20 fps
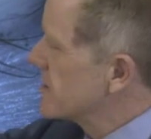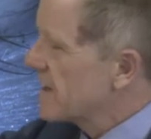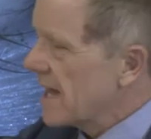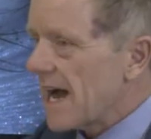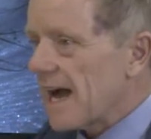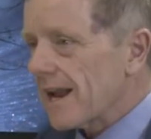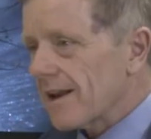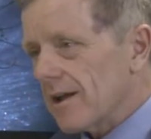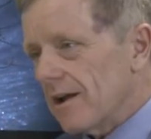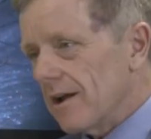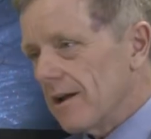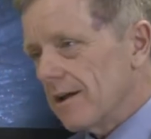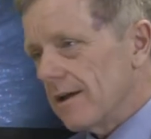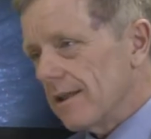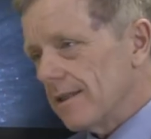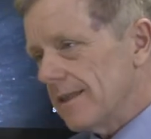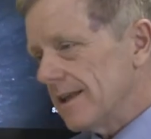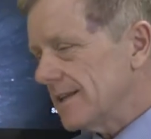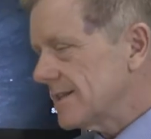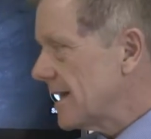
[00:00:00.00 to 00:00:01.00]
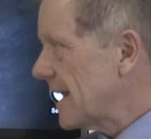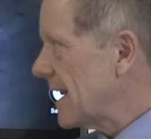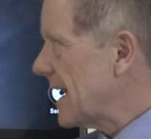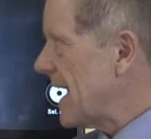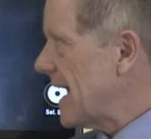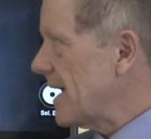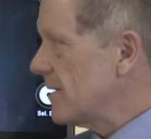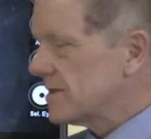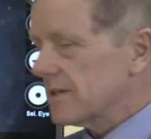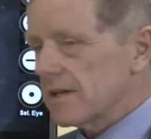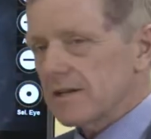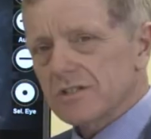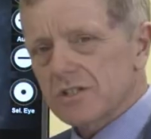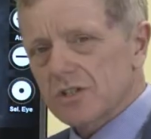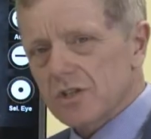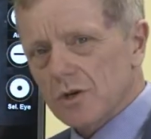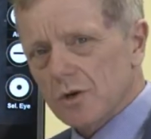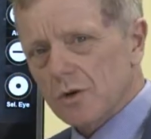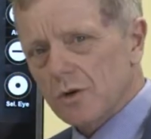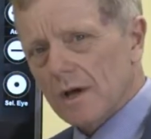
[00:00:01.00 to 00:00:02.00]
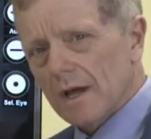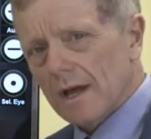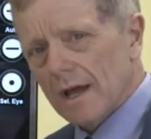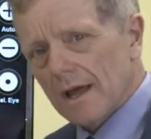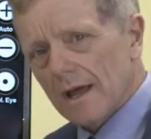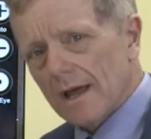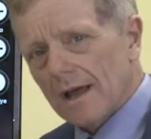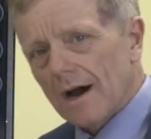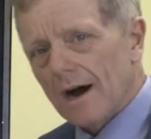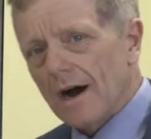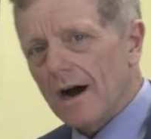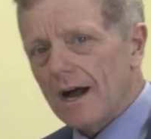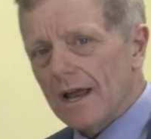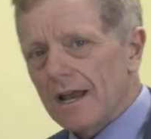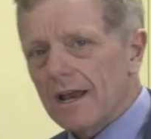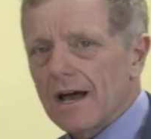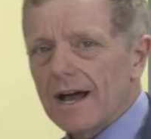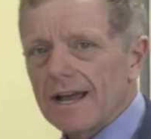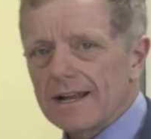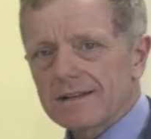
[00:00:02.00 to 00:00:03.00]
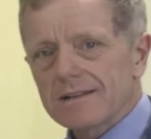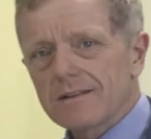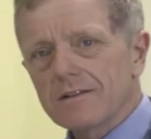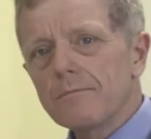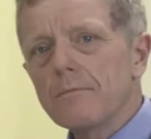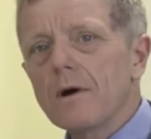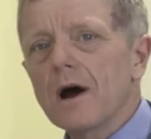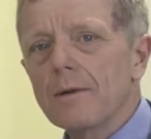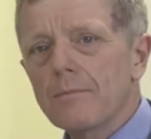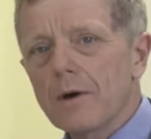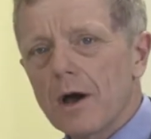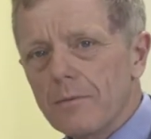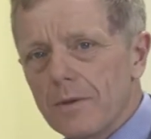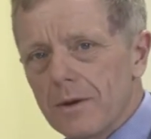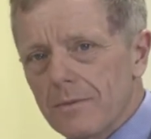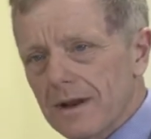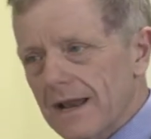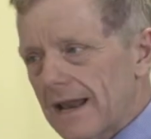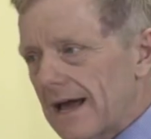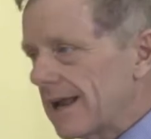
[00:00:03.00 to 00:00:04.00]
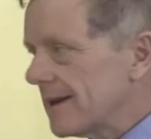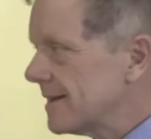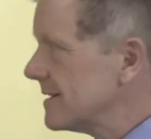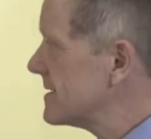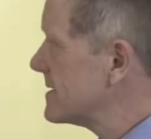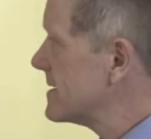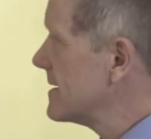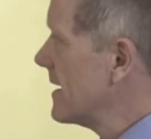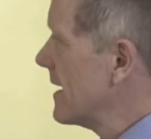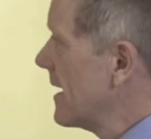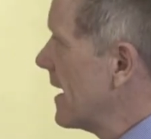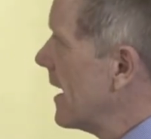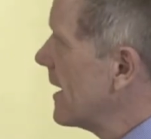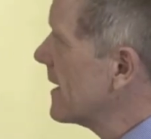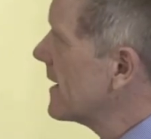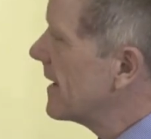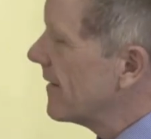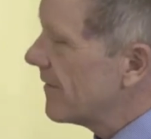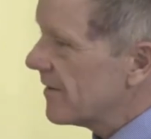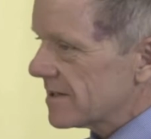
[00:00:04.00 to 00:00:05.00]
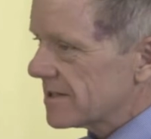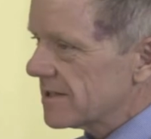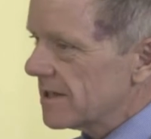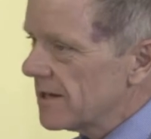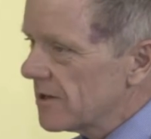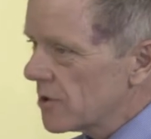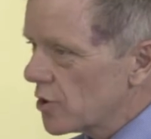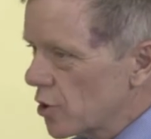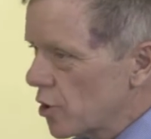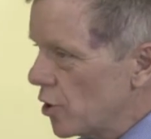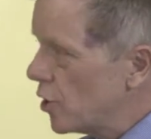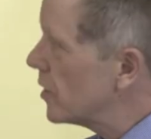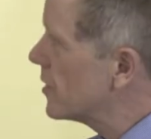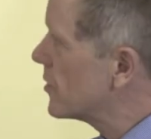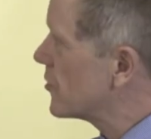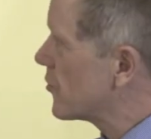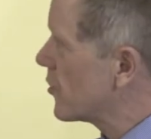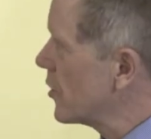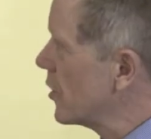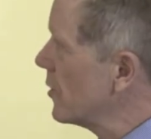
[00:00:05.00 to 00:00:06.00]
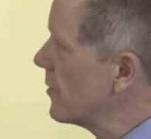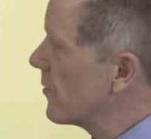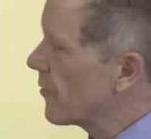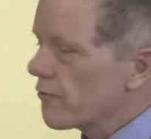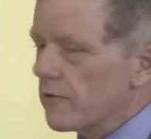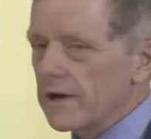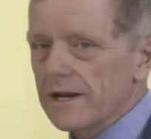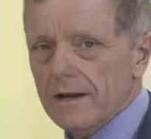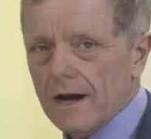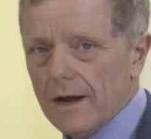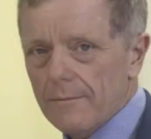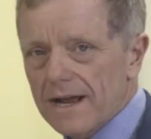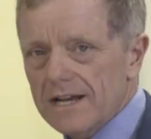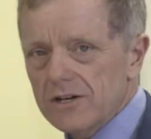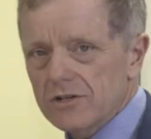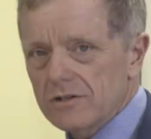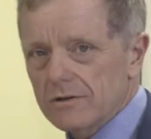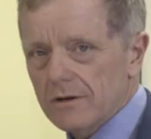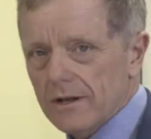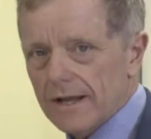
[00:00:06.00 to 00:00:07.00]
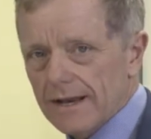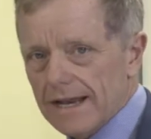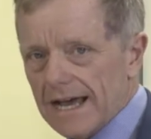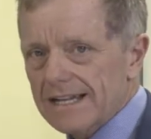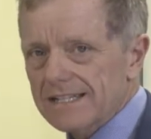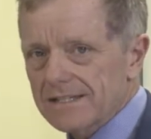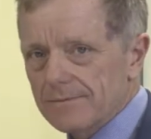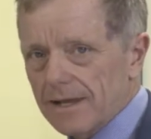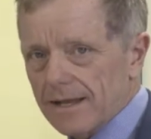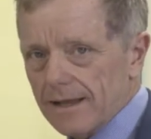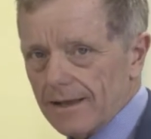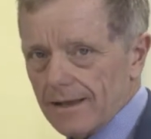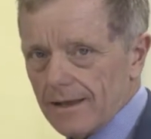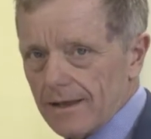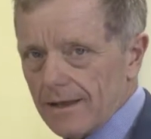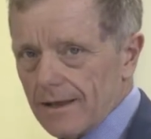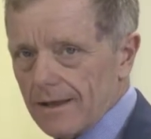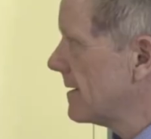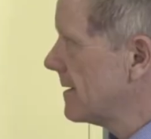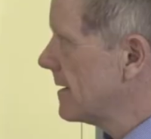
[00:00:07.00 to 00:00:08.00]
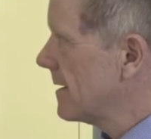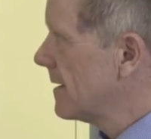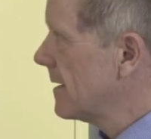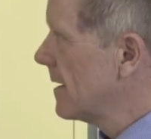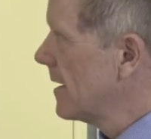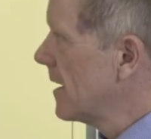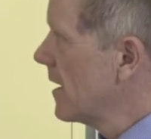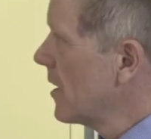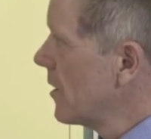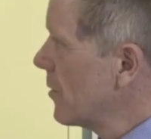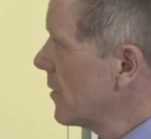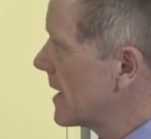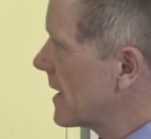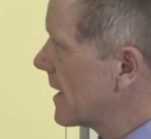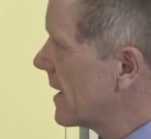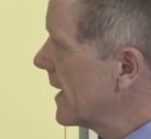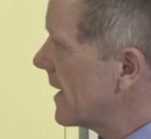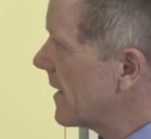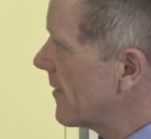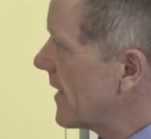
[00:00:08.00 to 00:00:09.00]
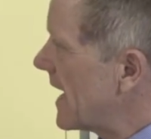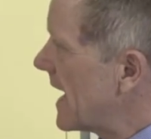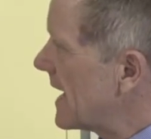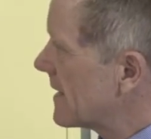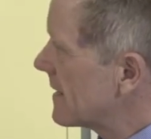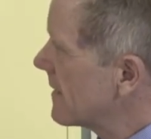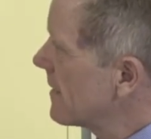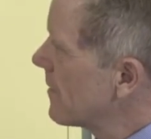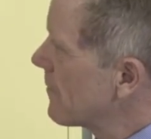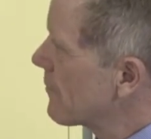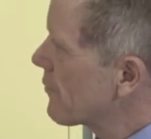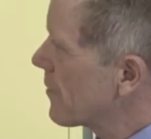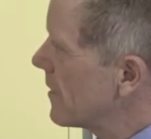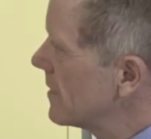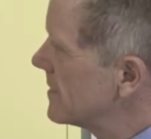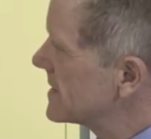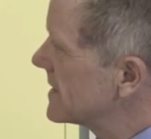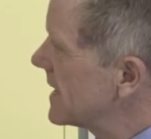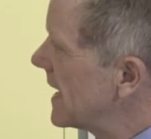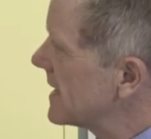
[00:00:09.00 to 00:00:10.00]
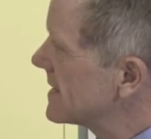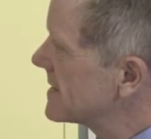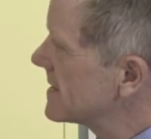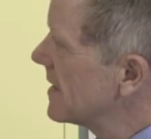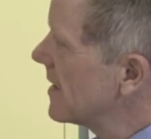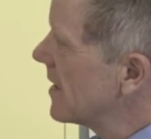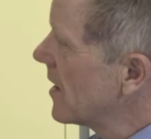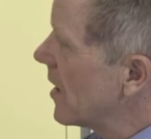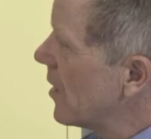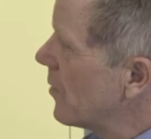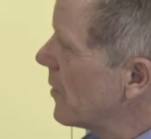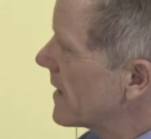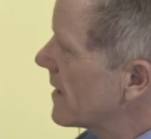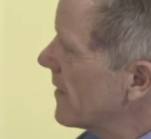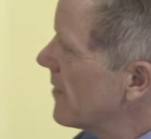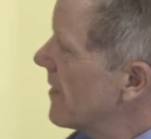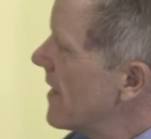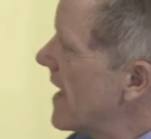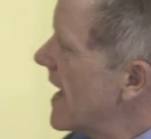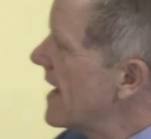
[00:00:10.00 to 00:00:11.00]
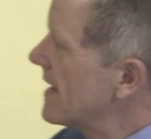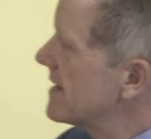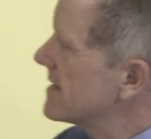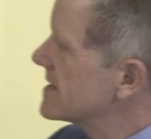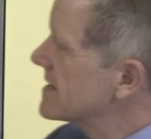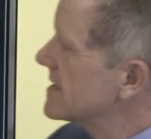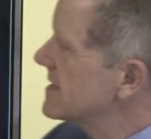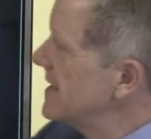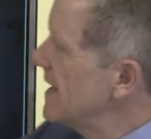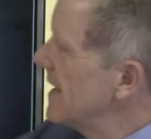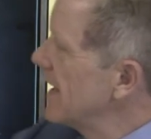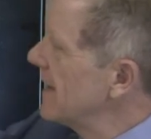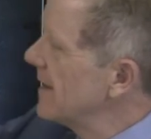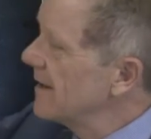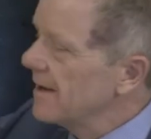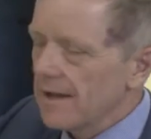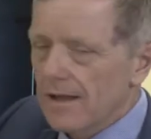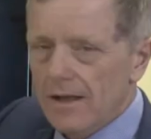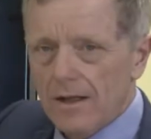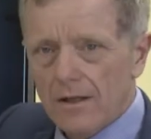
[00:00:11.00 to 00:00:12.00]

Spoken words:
that, and this allows us to highlight the meibomian glands and give us a good, true, 3-dimensional anatomy. We click that process, and we can then see